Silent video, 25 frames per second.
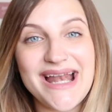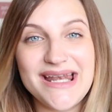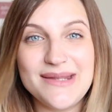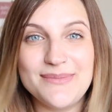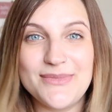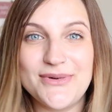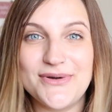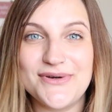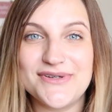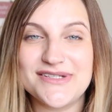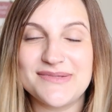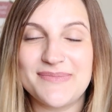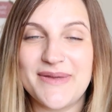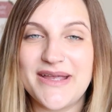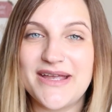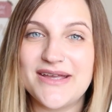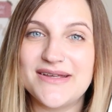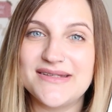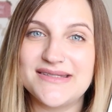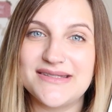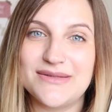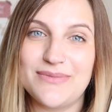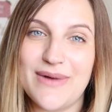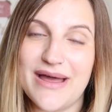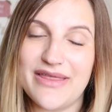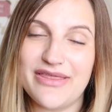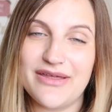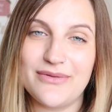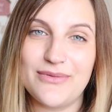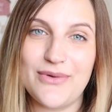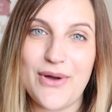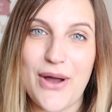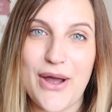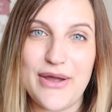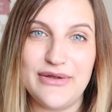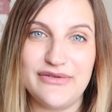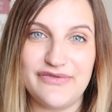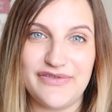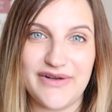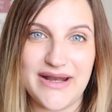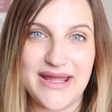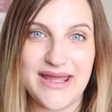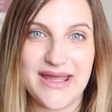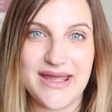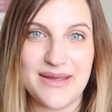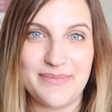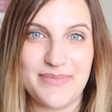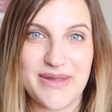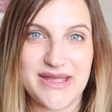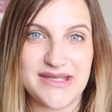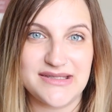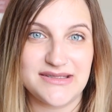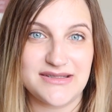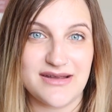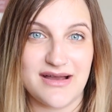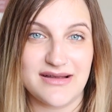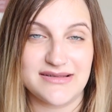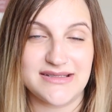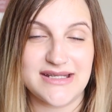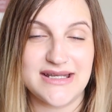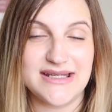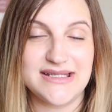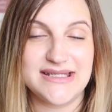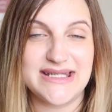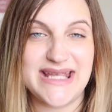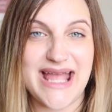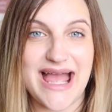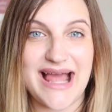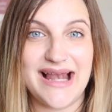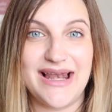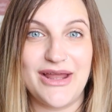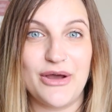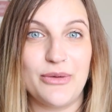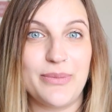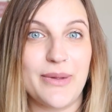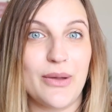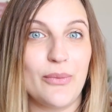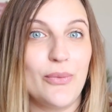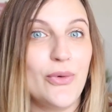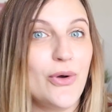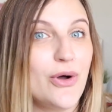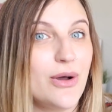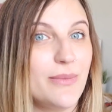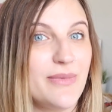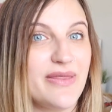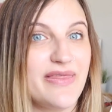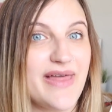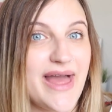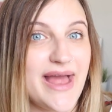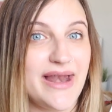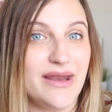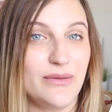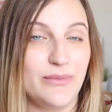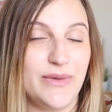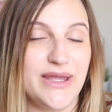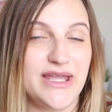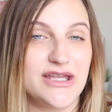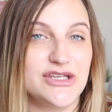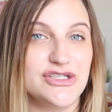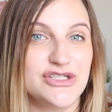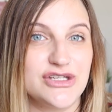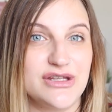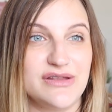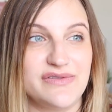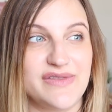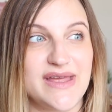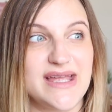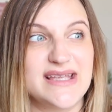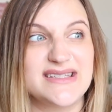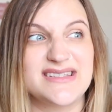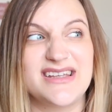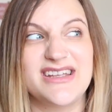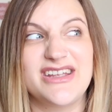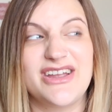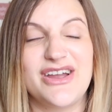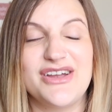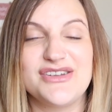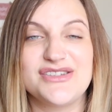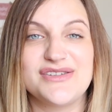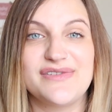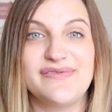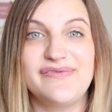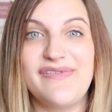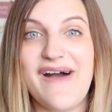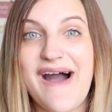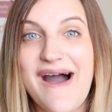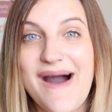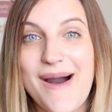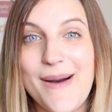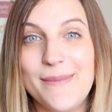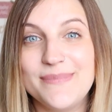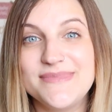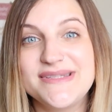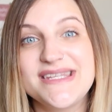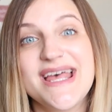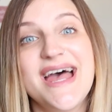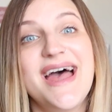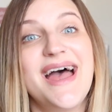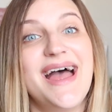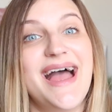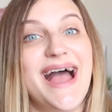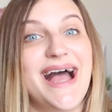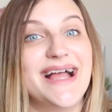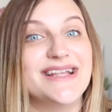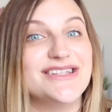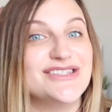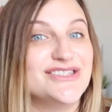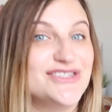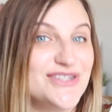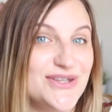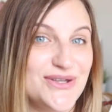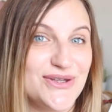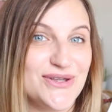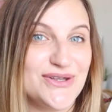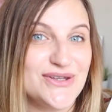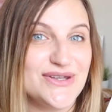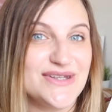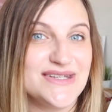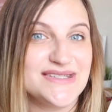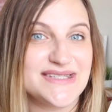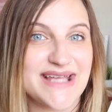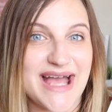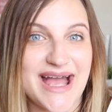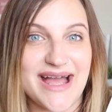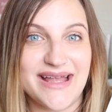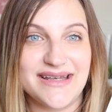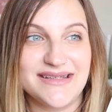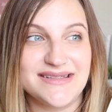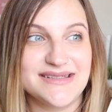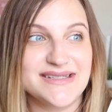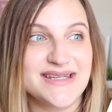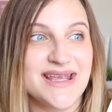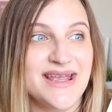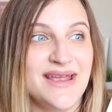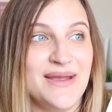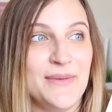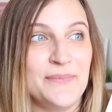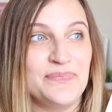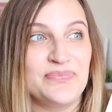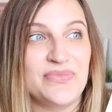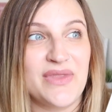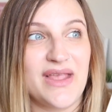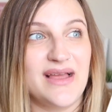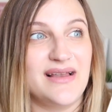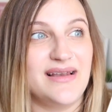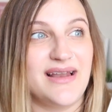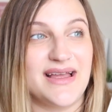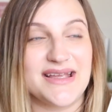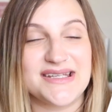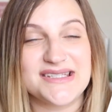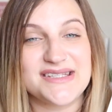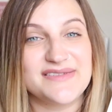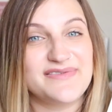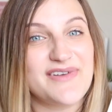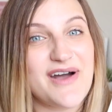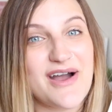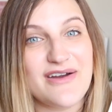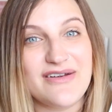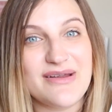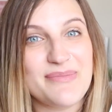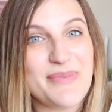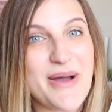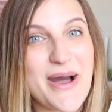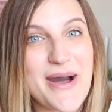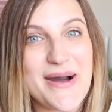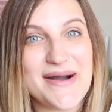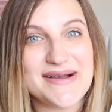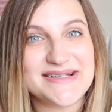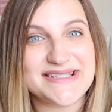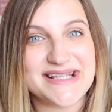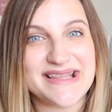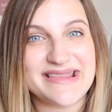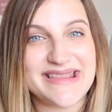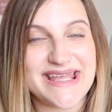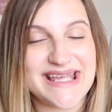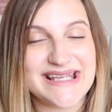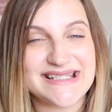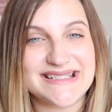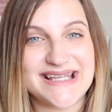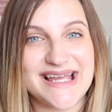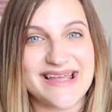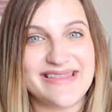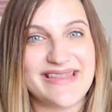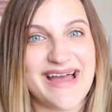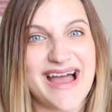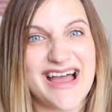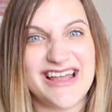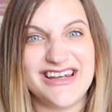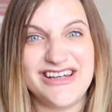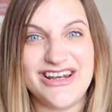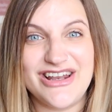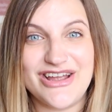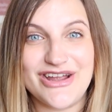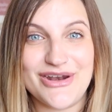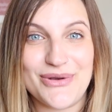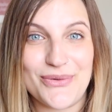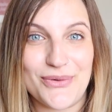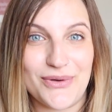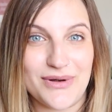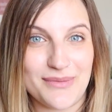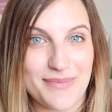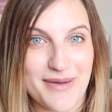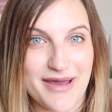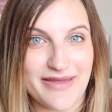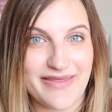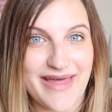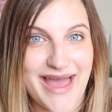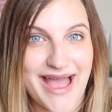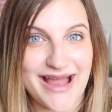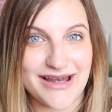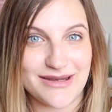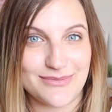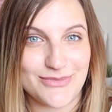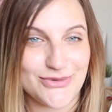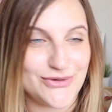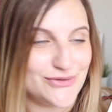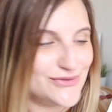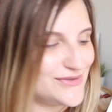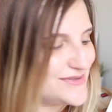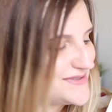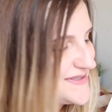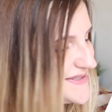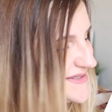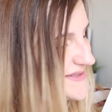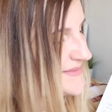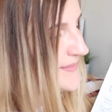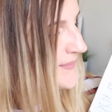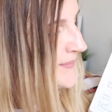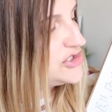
animals because the weather will hopefully be starting to get a little bit warmer then, and we can do things like go to farms and zoos and like safari parks and things like that and learn all about the animals.